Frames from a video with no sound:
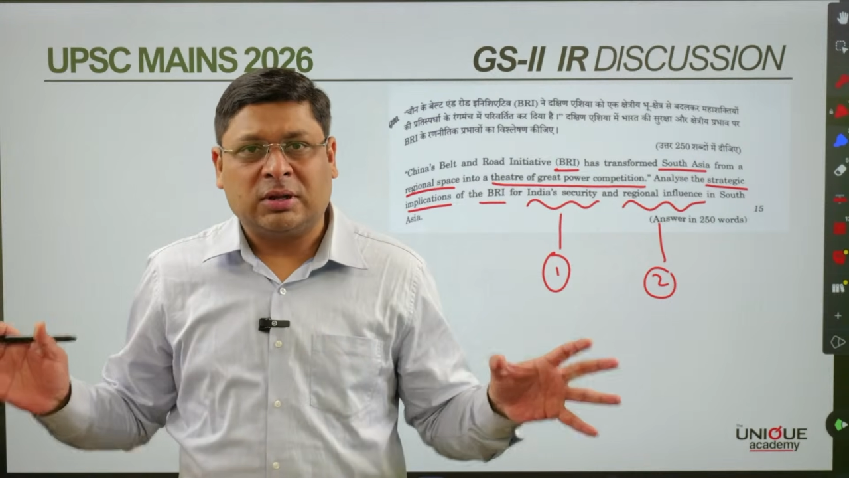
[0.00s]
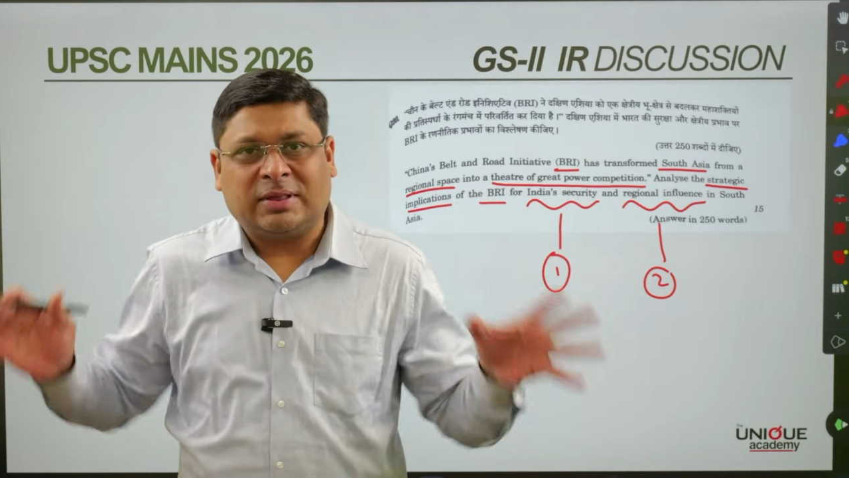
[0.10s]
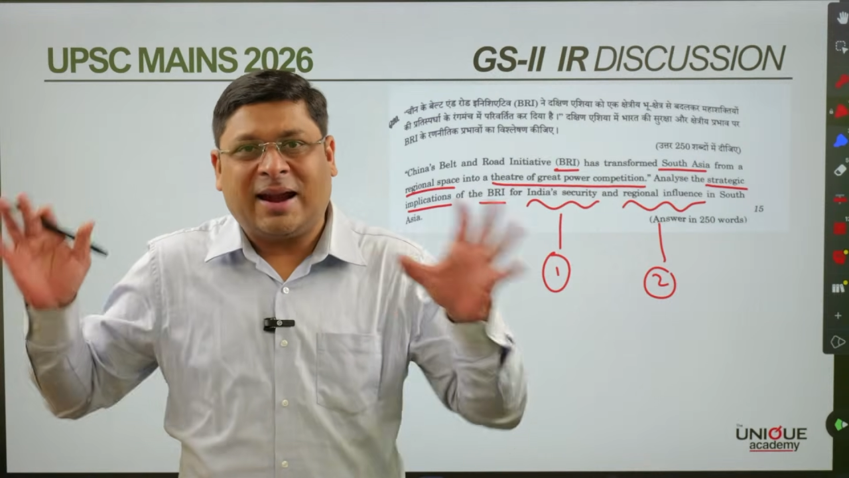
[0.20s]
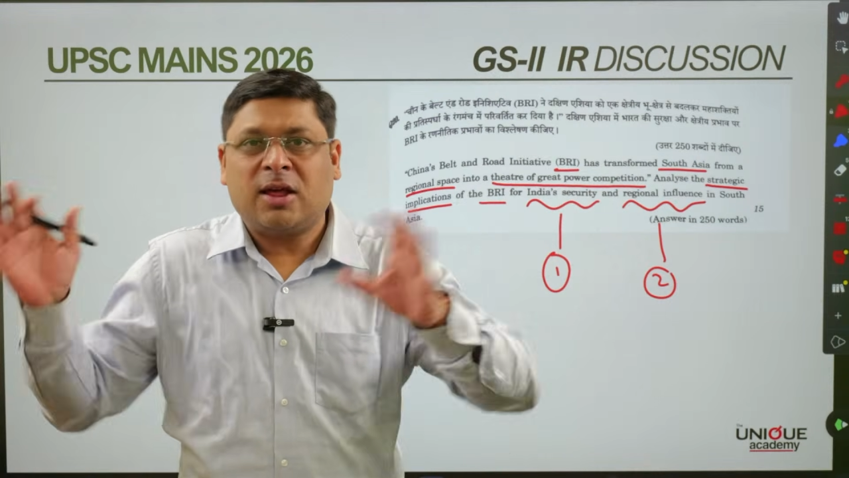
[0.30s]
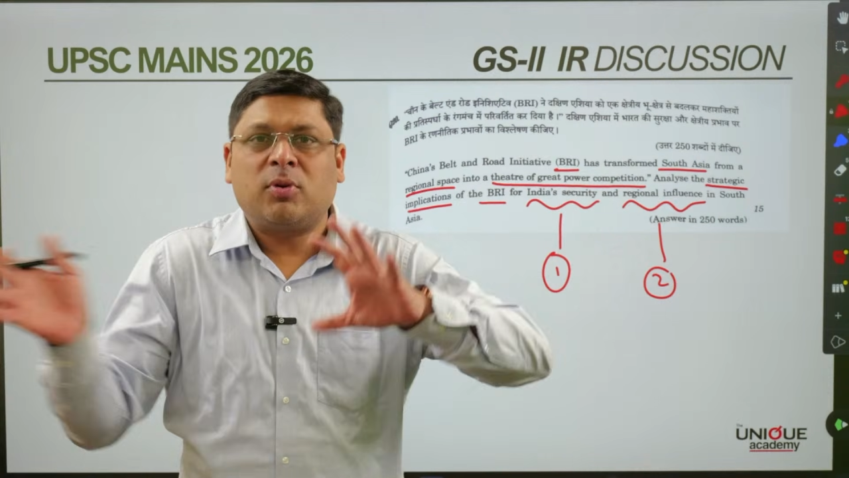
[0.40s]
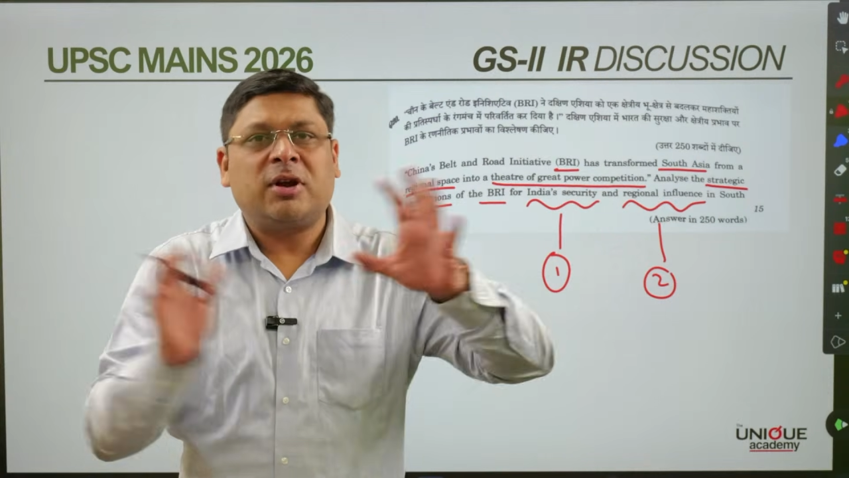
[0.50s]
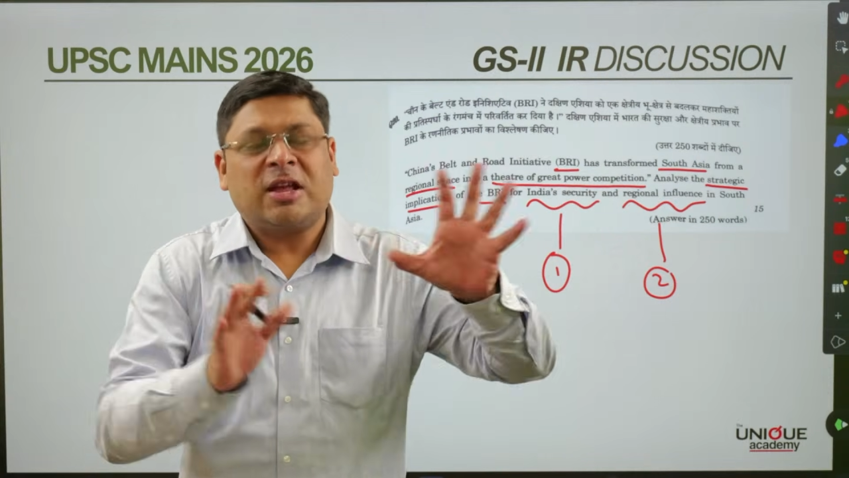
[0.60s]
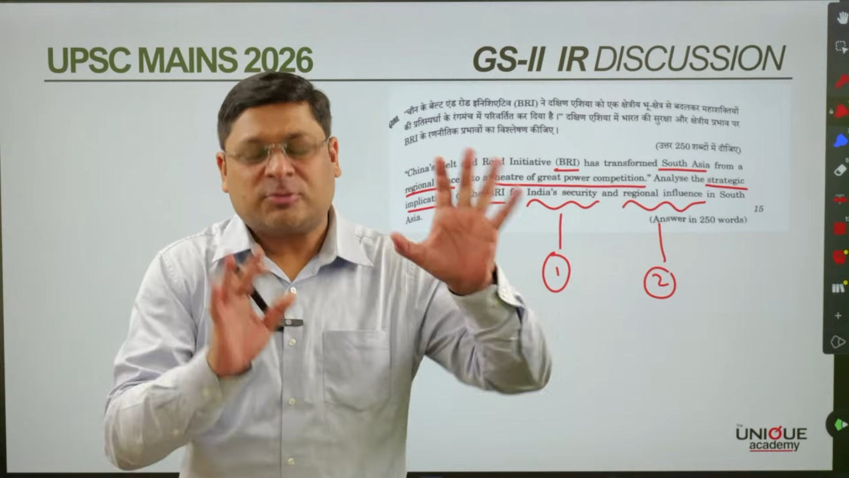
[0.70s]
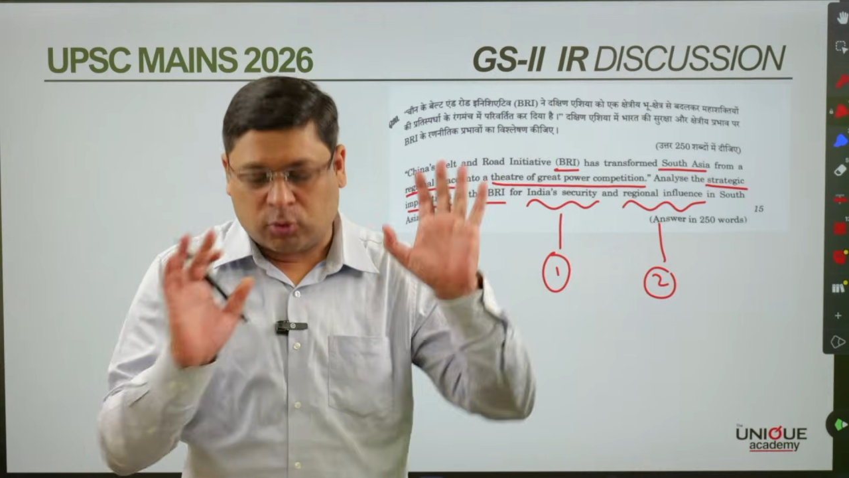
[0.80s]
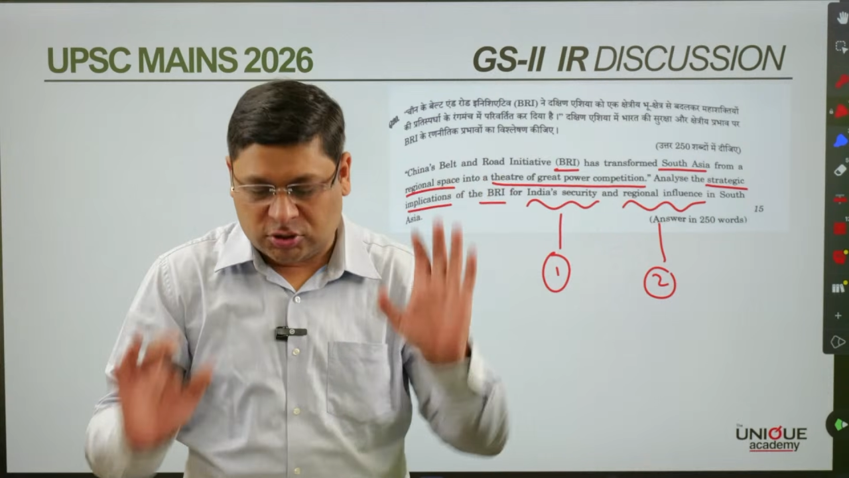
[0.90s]
that has been
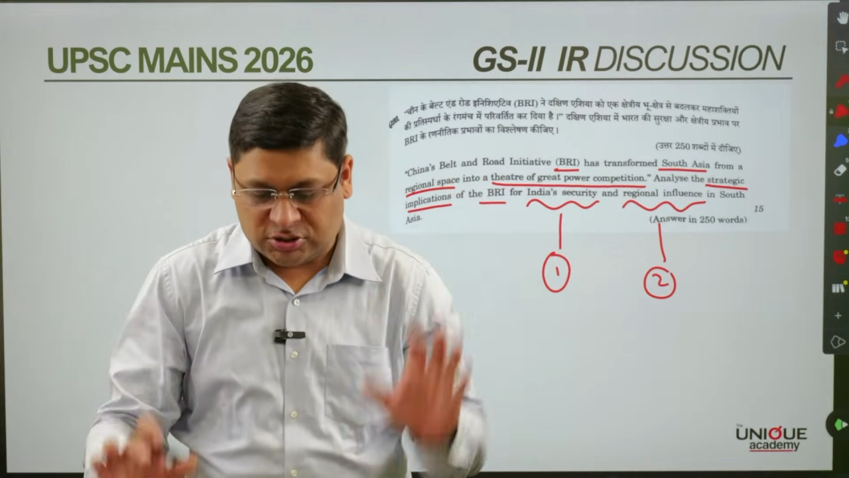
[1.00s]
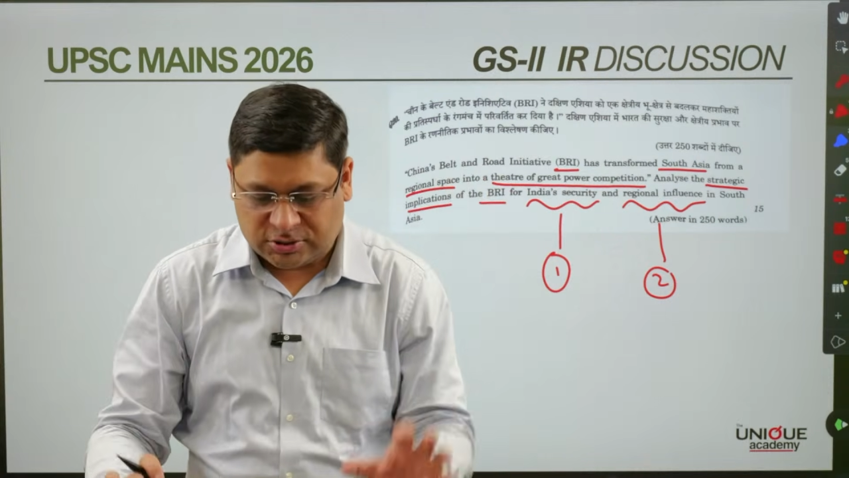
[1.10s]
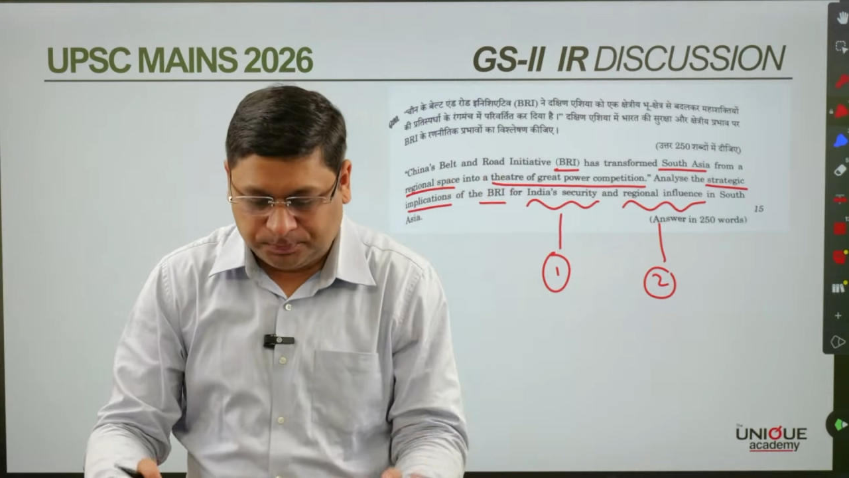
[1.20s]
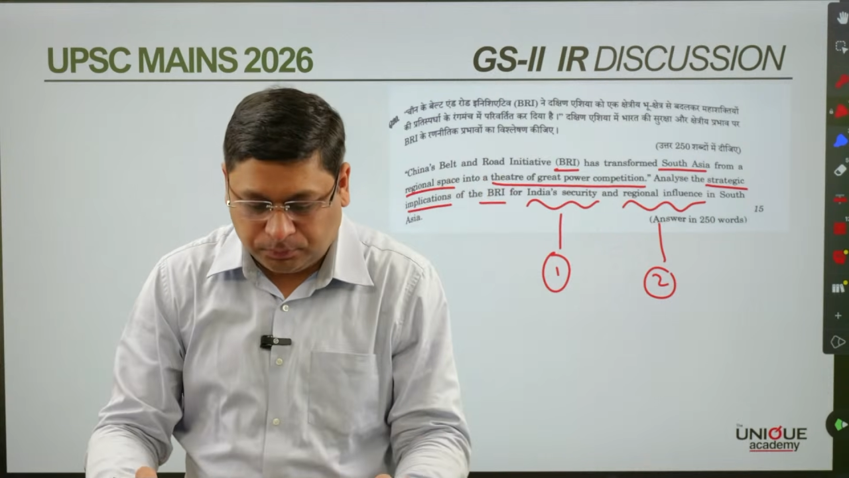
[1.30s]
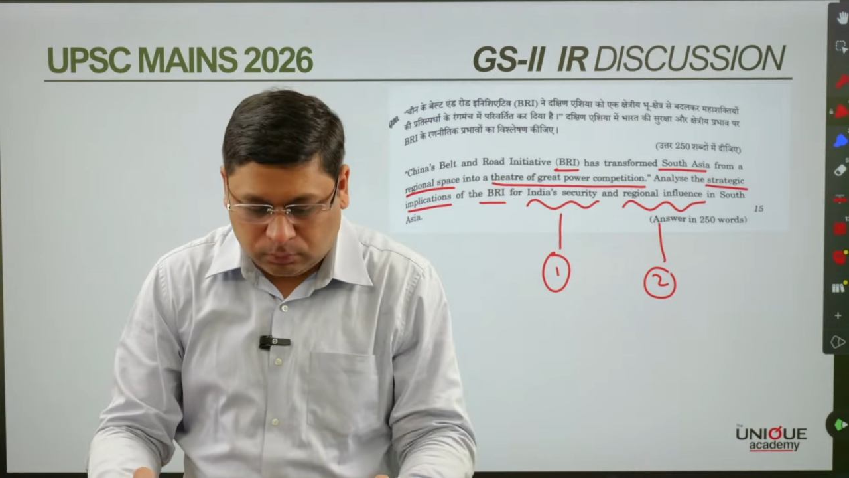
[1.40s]
India's position.